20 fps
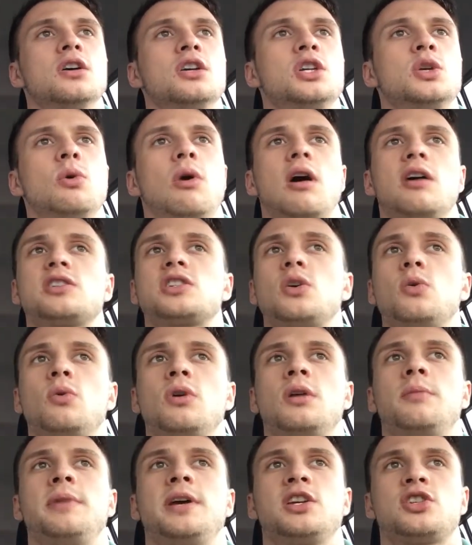You also
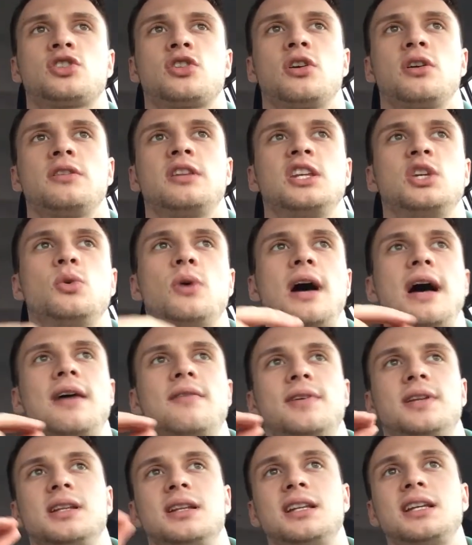want to make sure that you
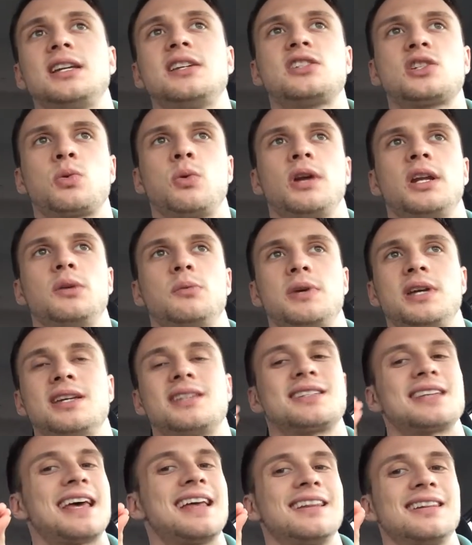have at least 20
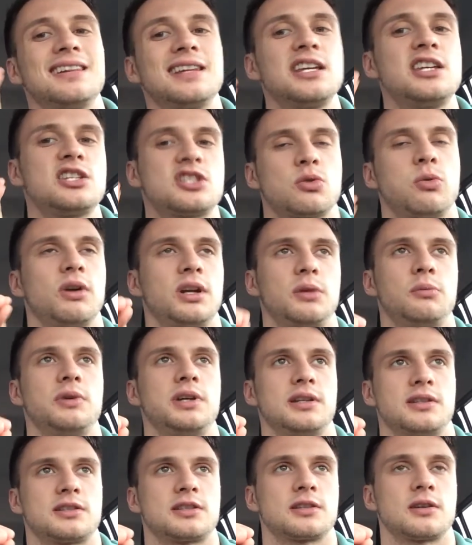weeks,
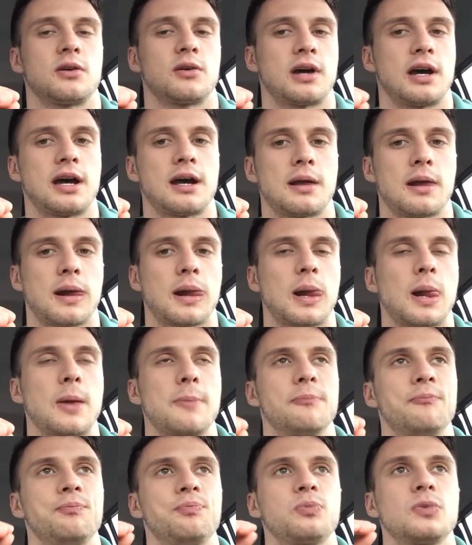okay?
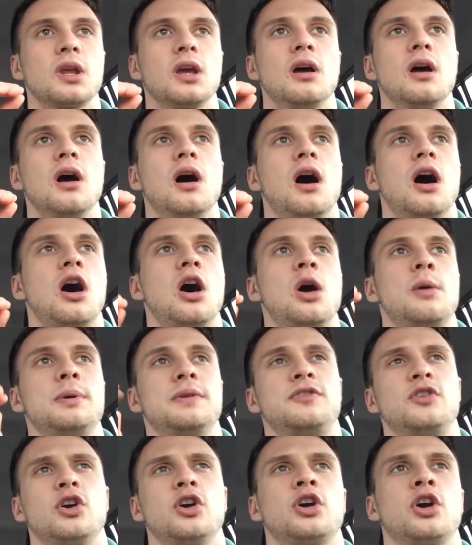
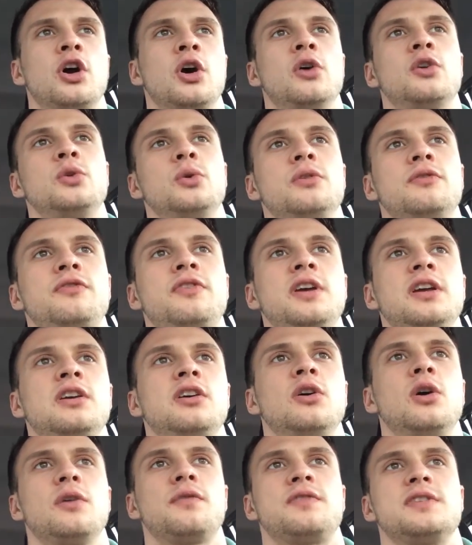If you're a girl doing
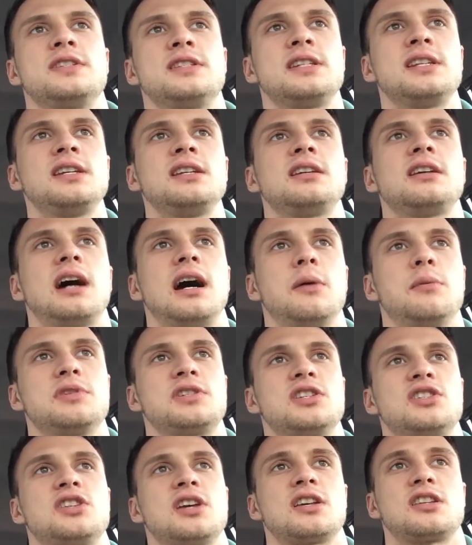figure or physique, I would
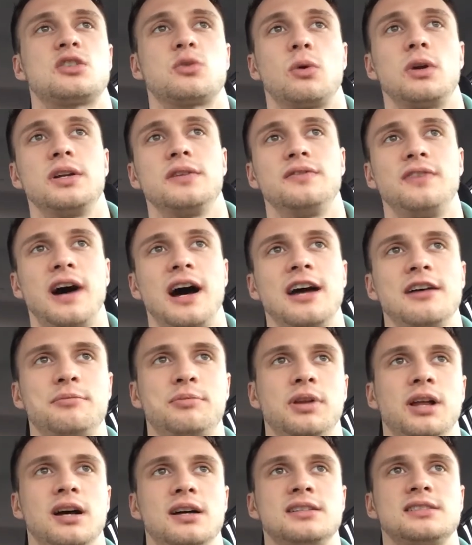suggest 25
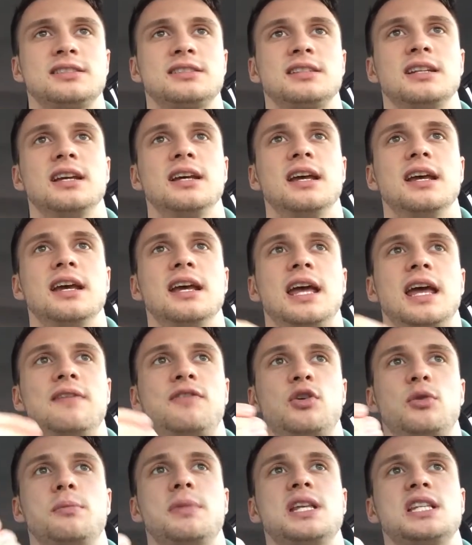plus.
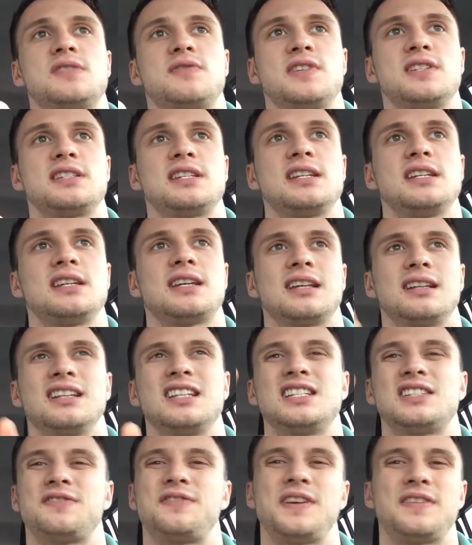If you're men's physique, at
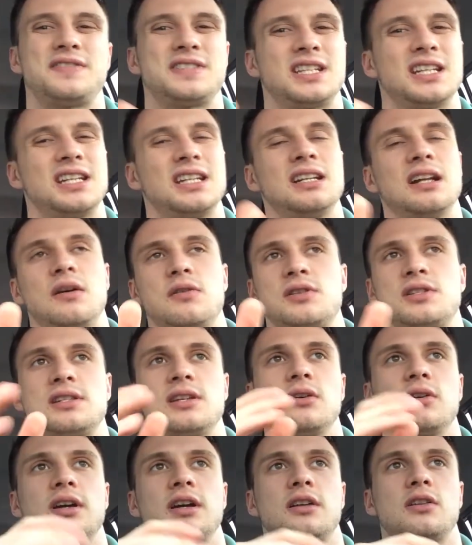least 15. I would
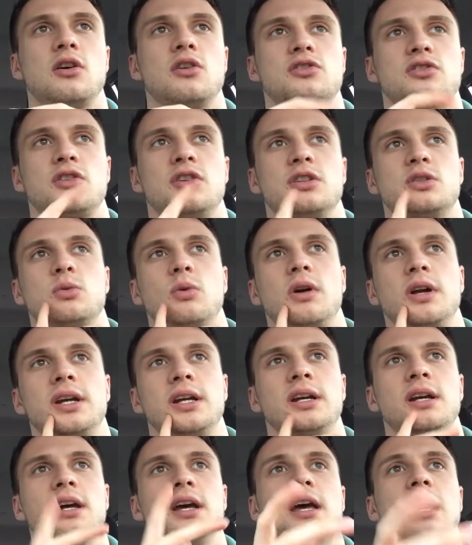still get closer to
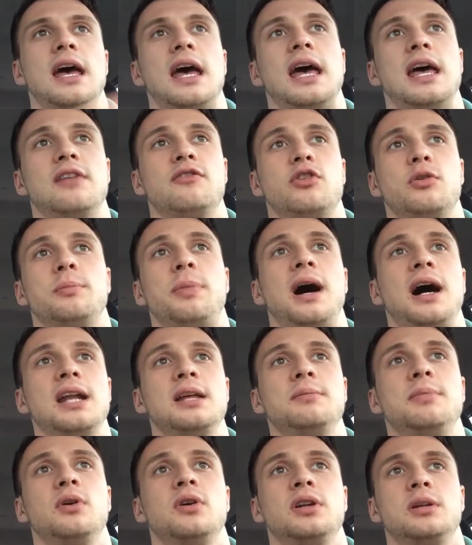20. And for
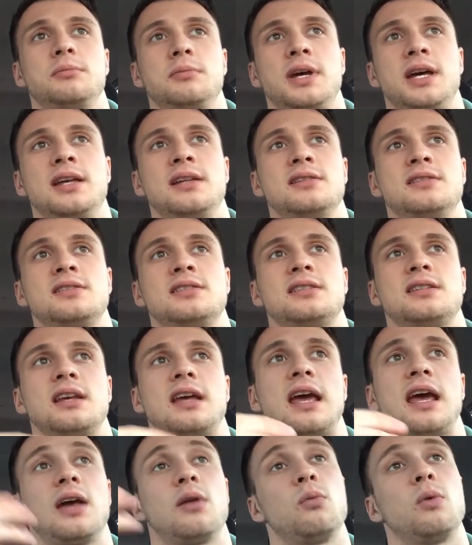bodybuilding, men's
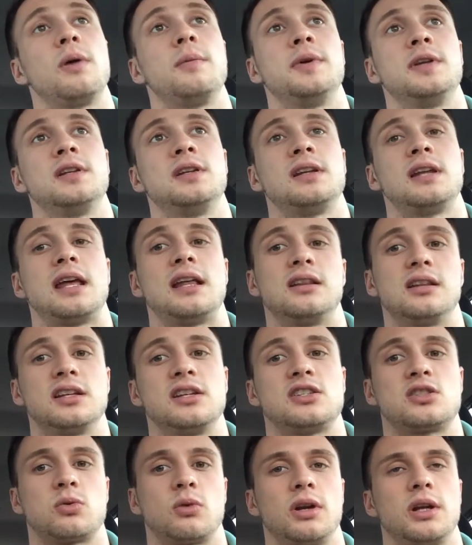and women, at
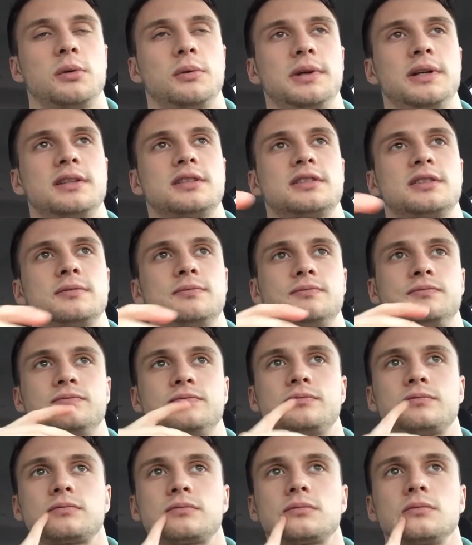least 20 weeks.
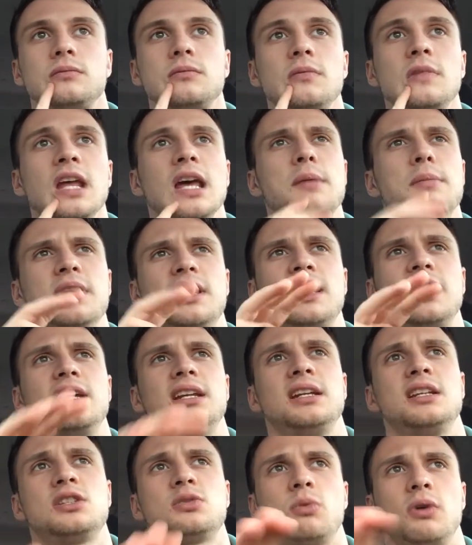And
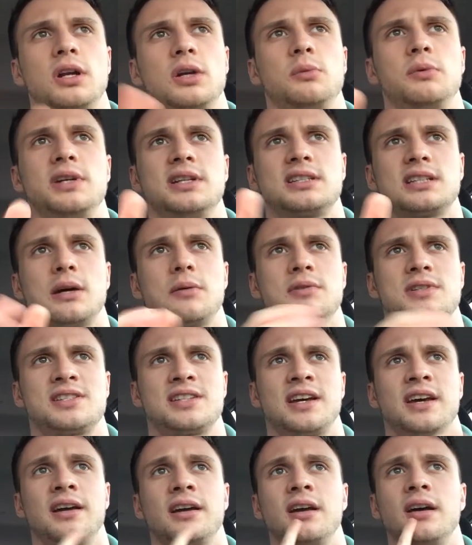bikini, 20 weeks, I would
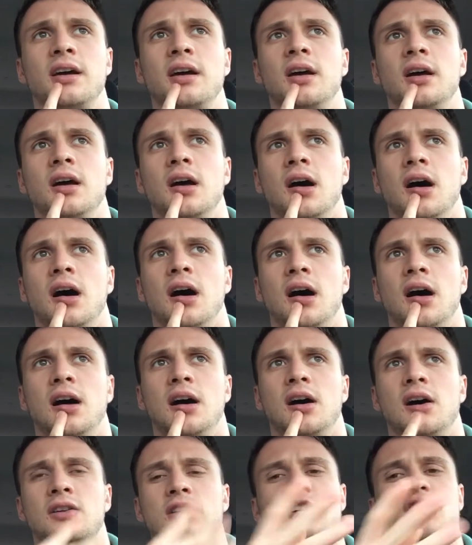say.
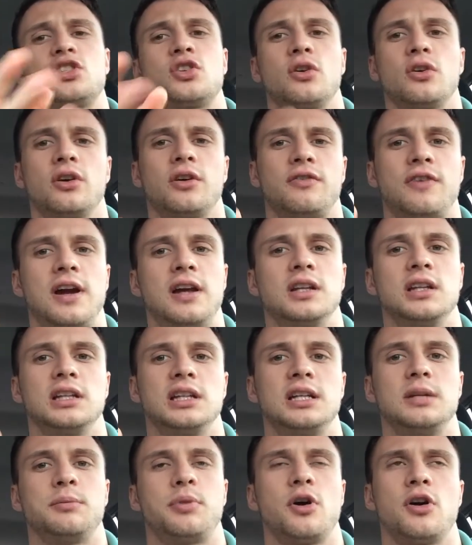Unless you're a fairly
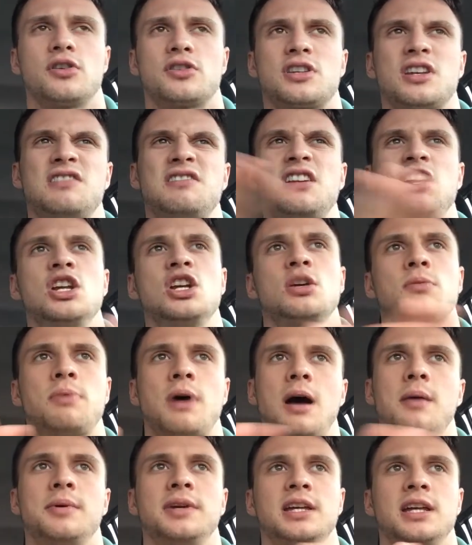lean person, then you can
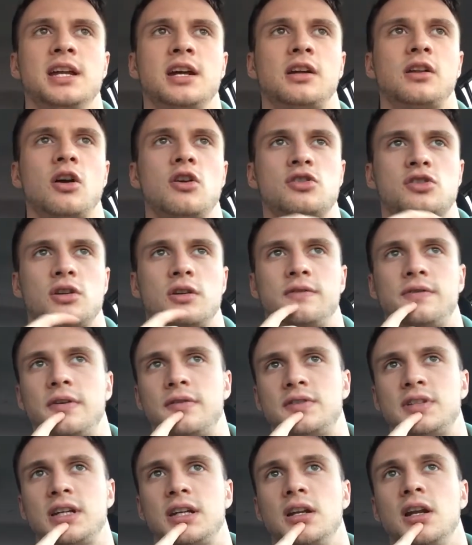probably get it closer to
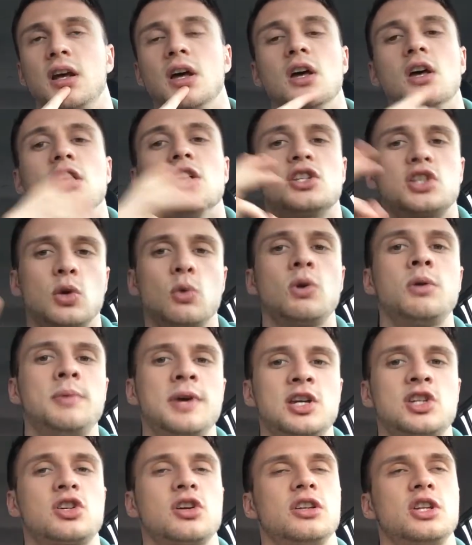15. So you want to
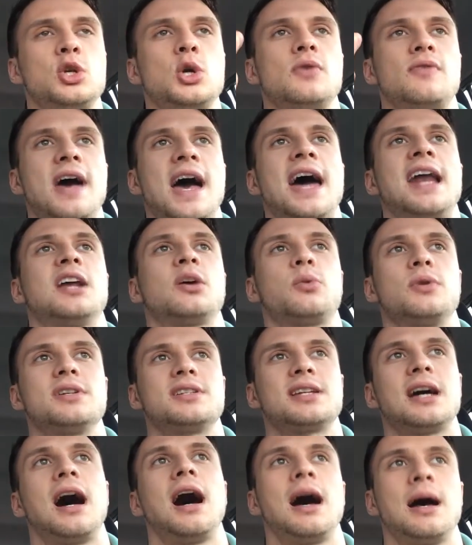make sure that you have
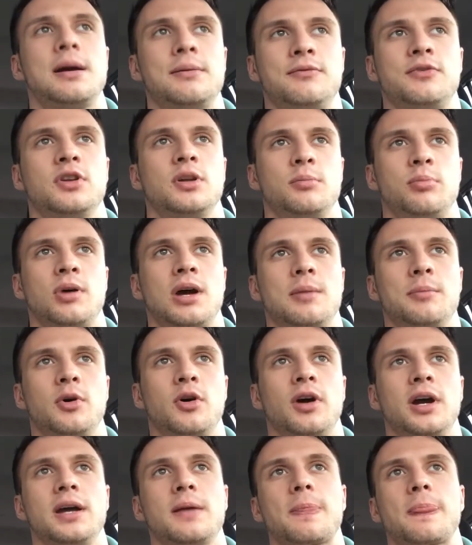adequate time for the prep,
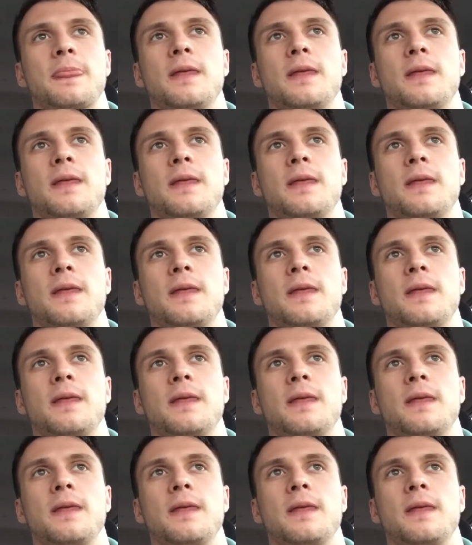alright?